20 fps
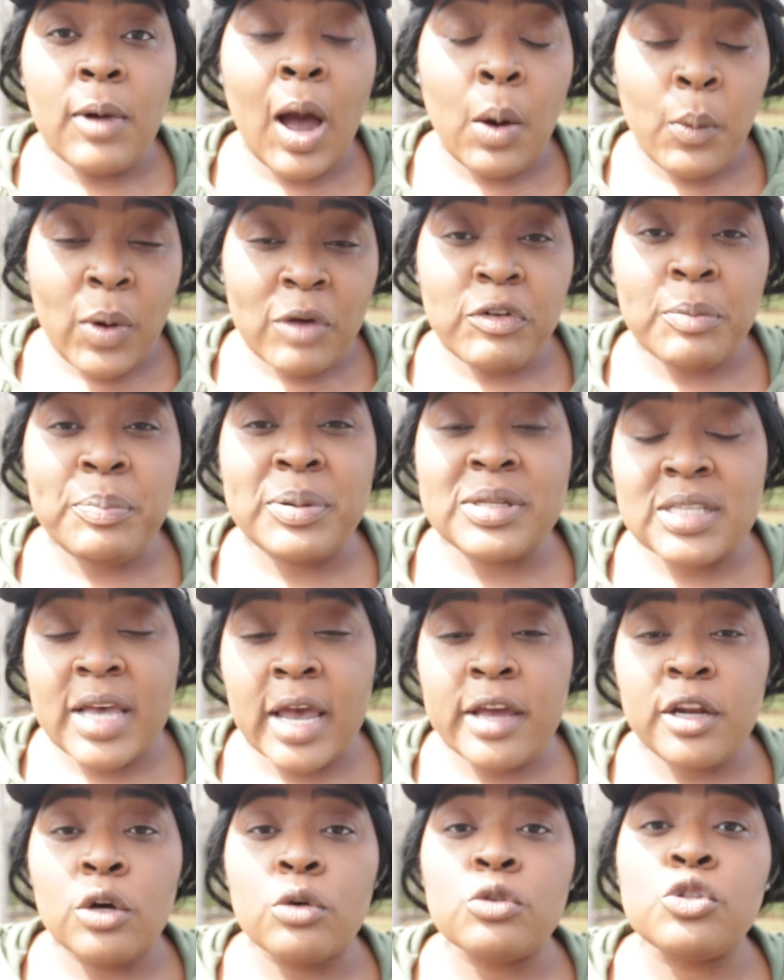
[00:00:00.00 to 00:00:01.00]
However,
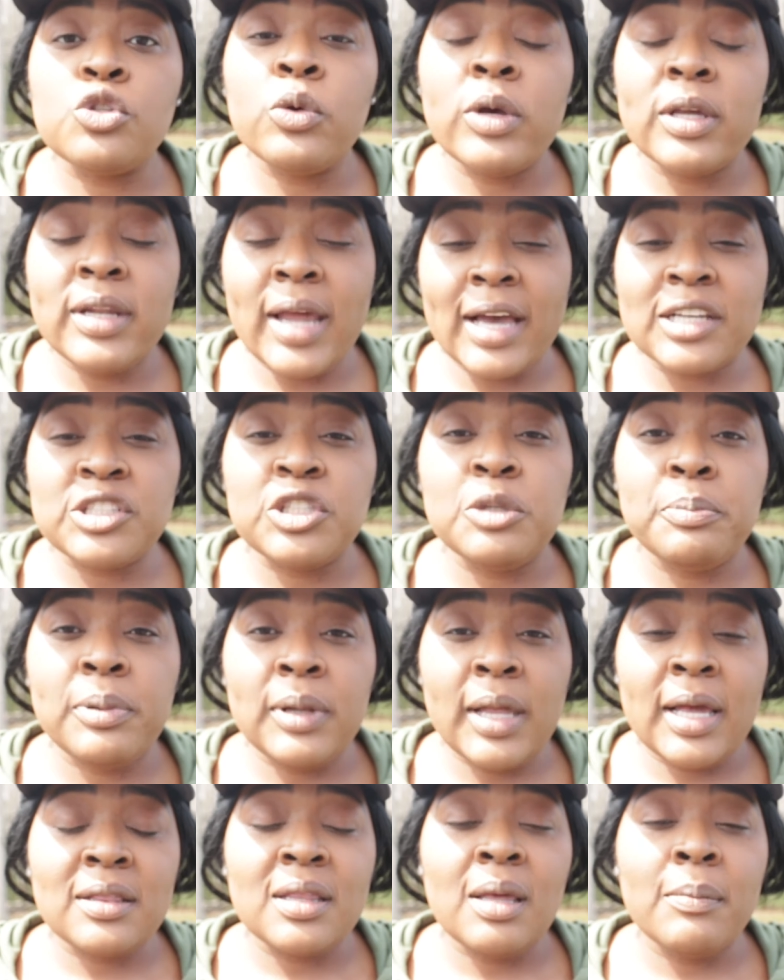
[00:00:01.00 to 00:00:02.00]
potatoes, you can actually
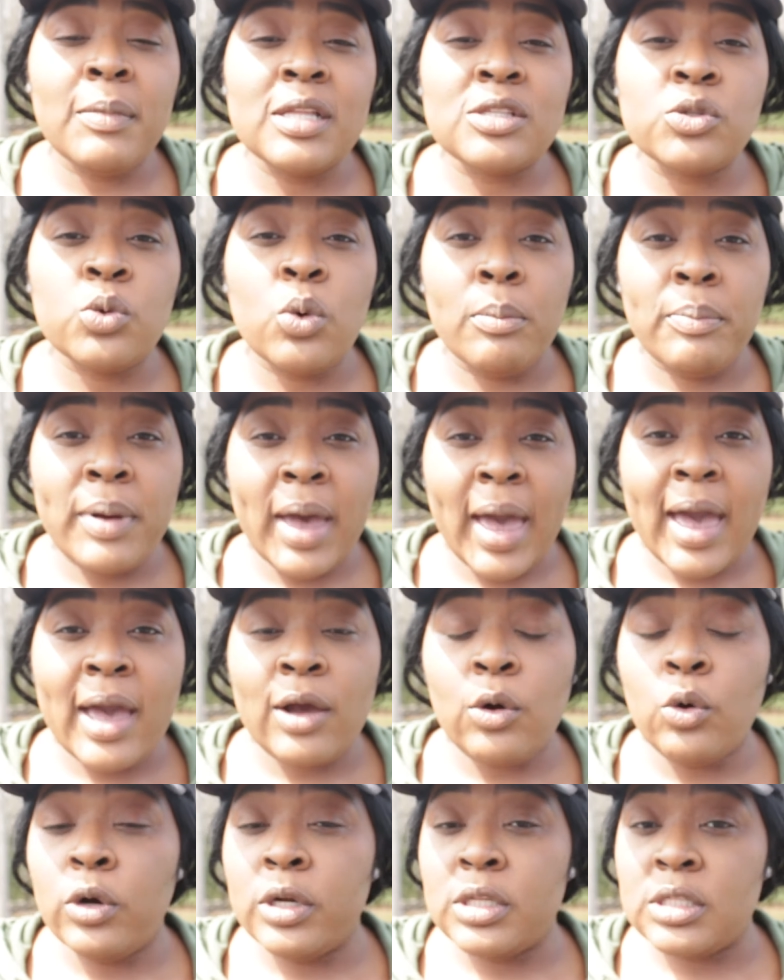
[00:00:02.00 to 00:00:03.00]
plant them into a
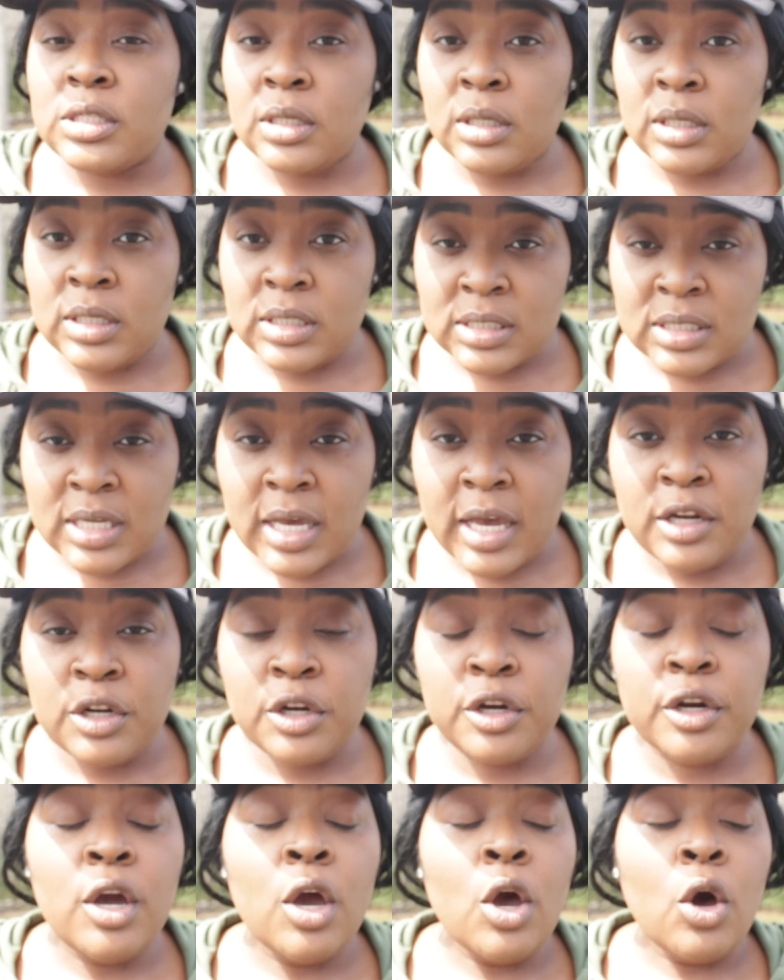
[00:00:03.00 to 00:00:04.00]
bag or into a
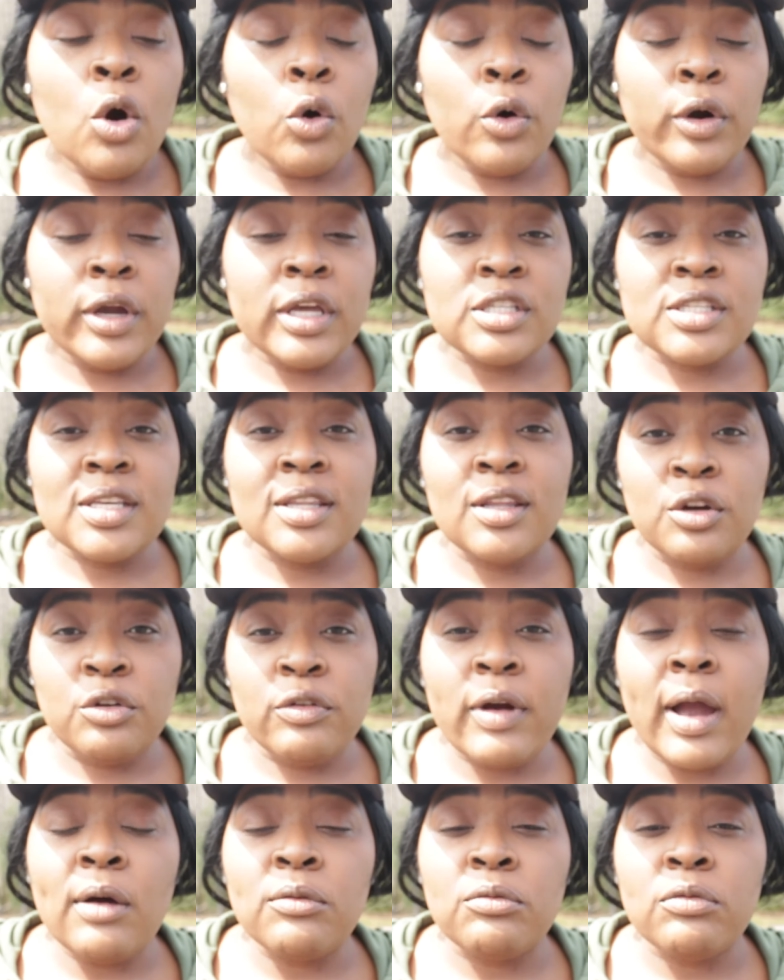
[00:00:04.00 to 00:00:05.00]
container or into the
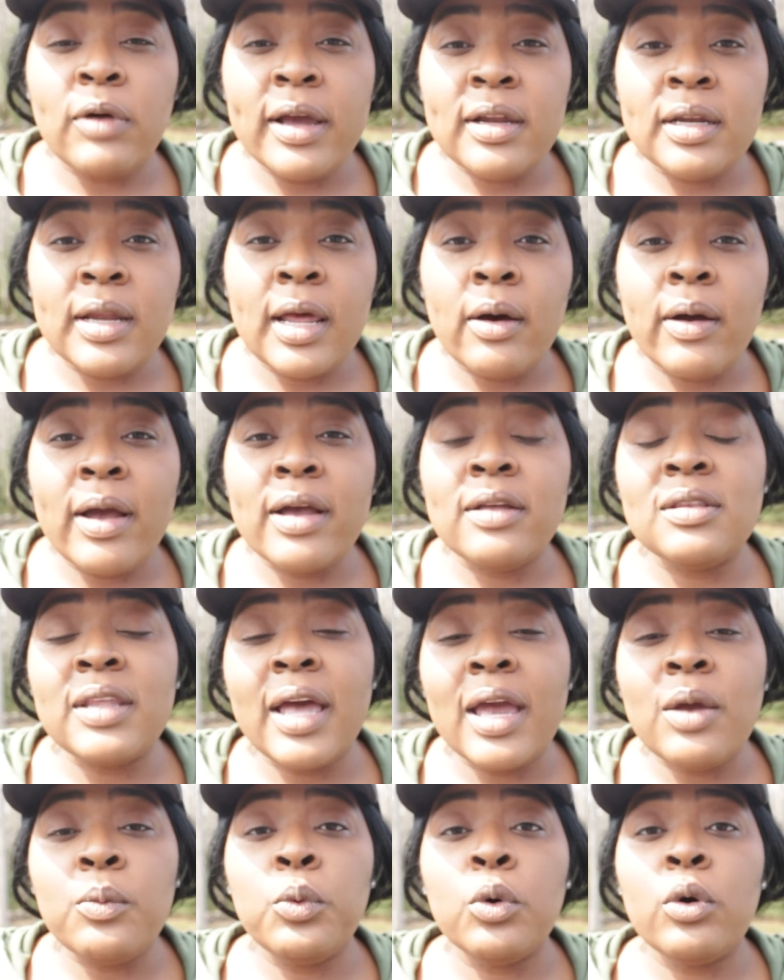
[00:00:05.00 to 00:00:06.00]
ground right now, and
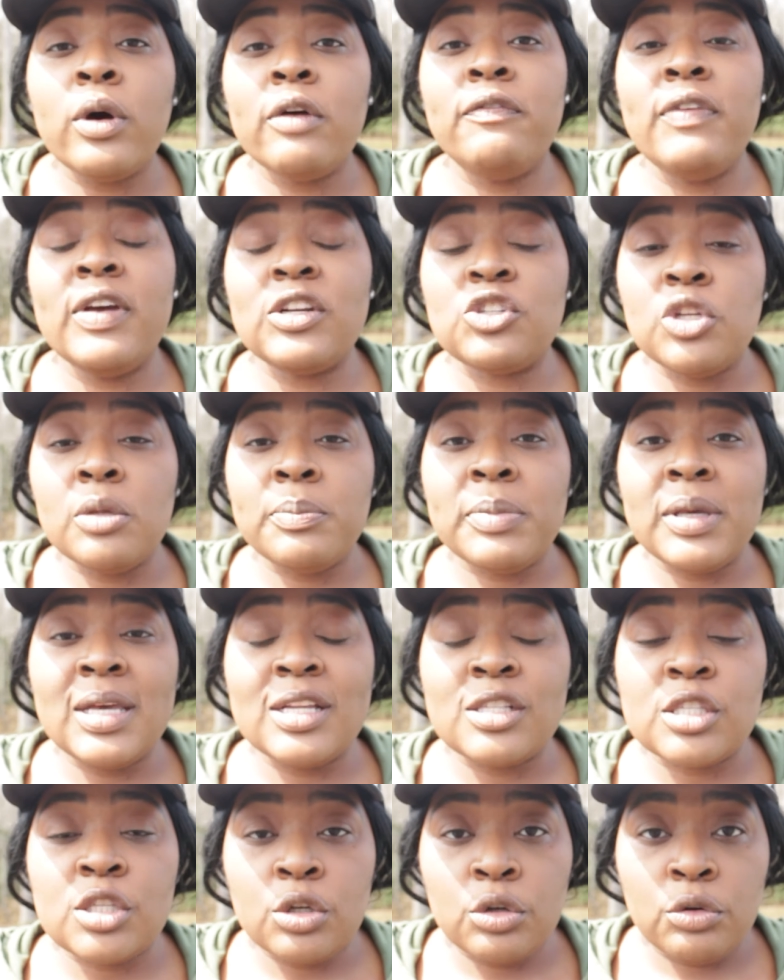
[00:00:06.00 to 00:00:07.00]
they will eventually
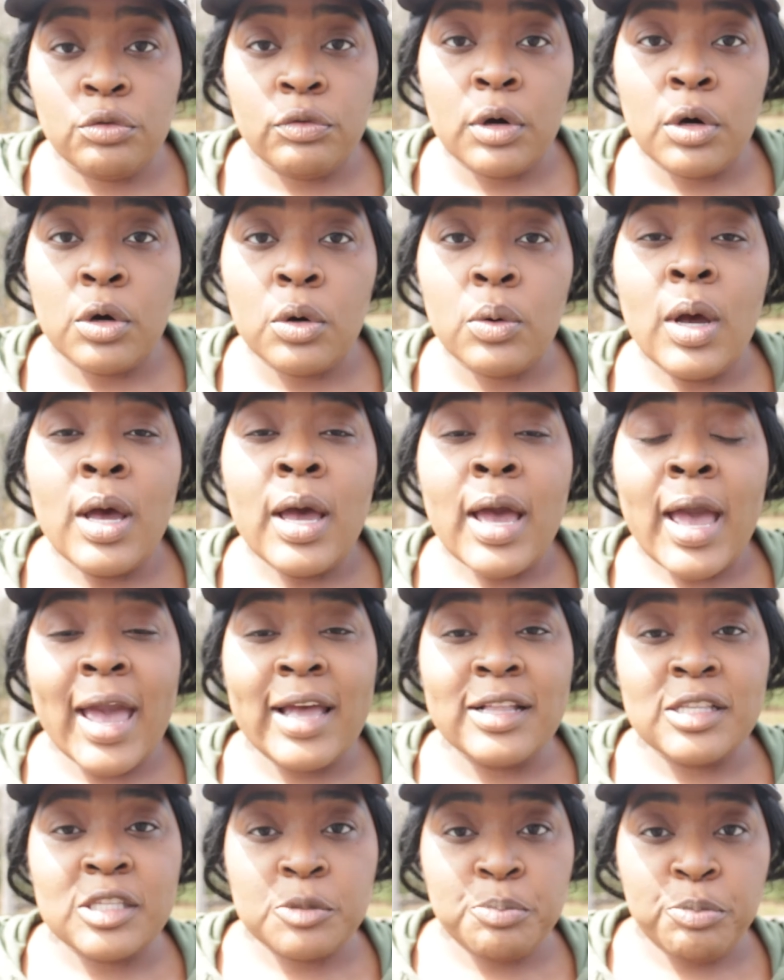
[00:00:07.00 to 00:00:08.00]
begin to grow
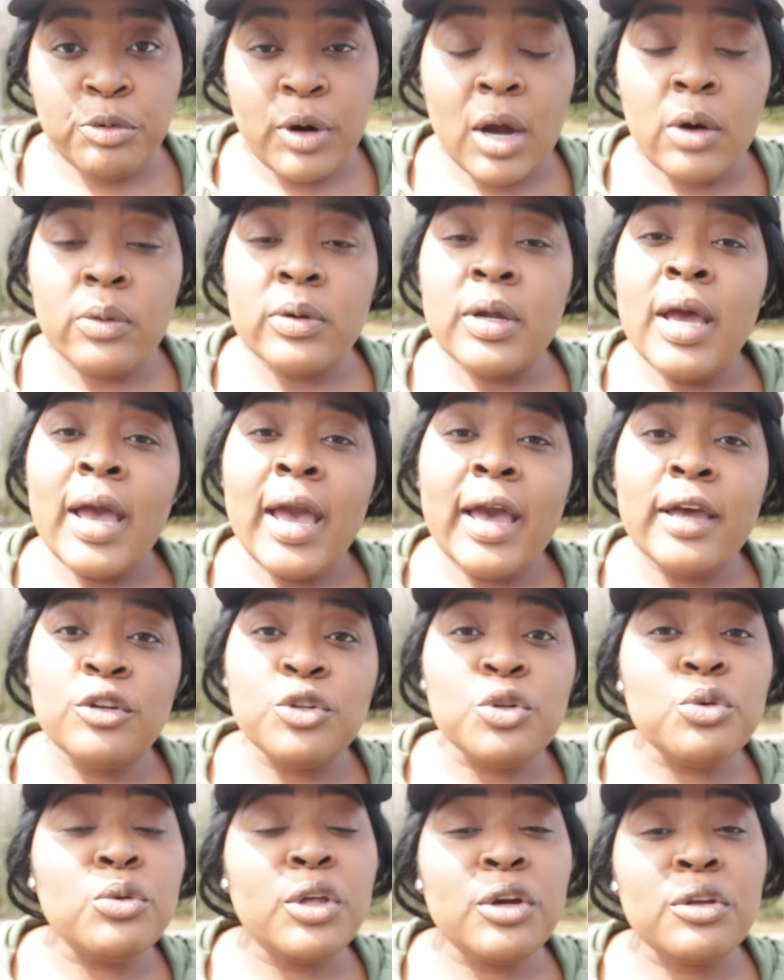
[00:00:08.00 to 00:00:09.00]
and sprout and
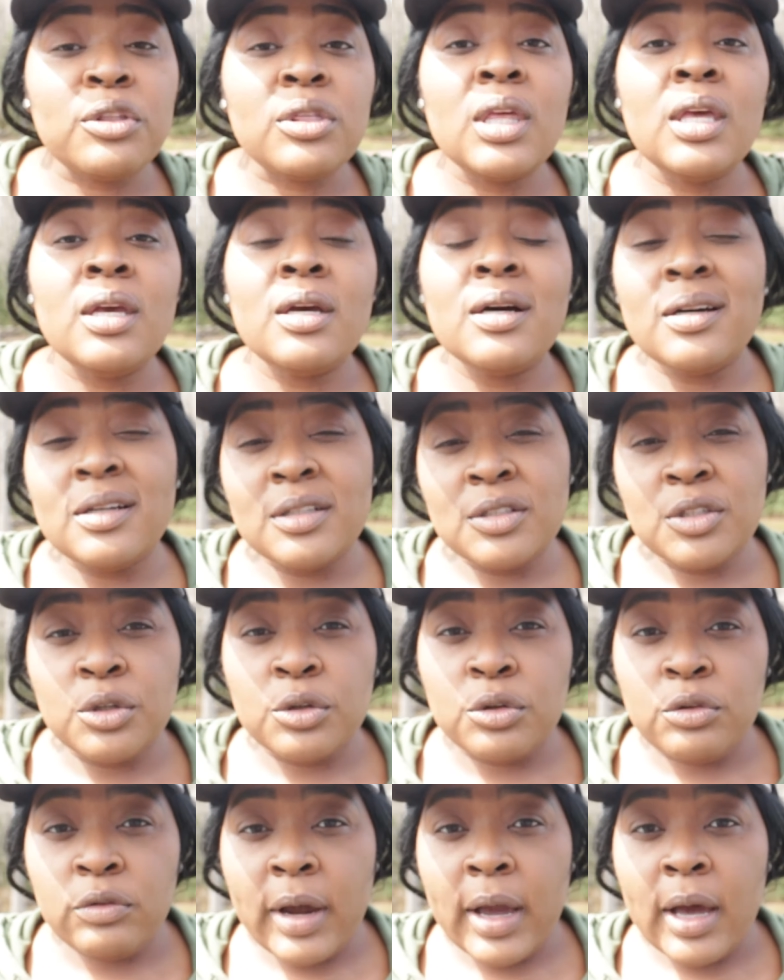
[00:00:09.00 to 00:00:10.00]
do their thing
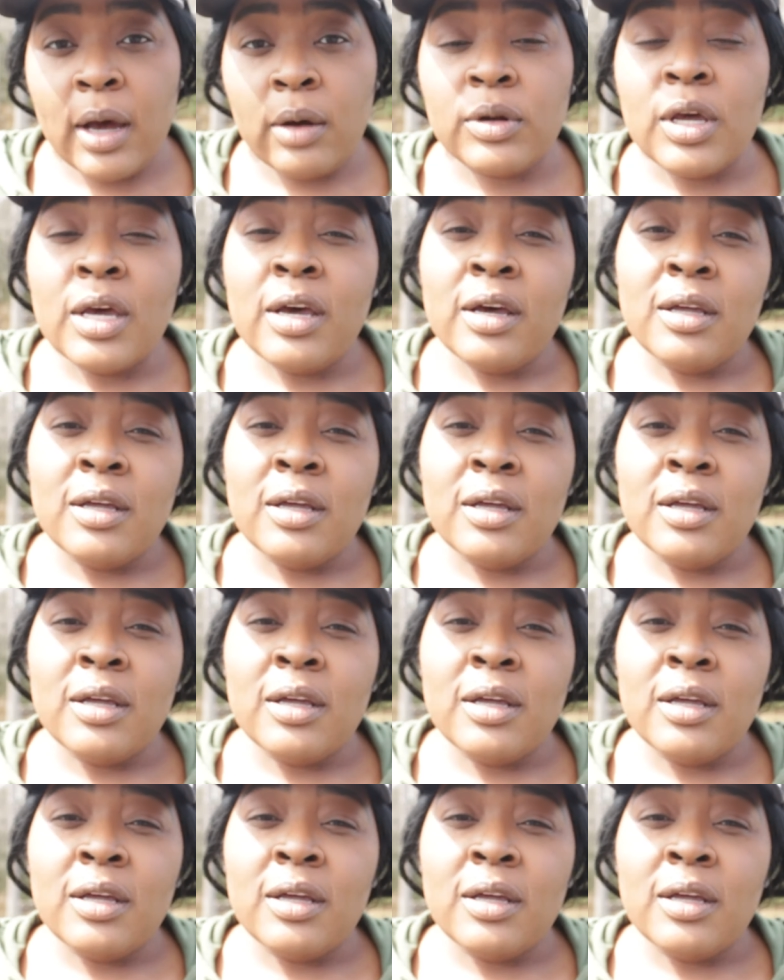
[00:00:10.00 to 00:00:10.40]
underground.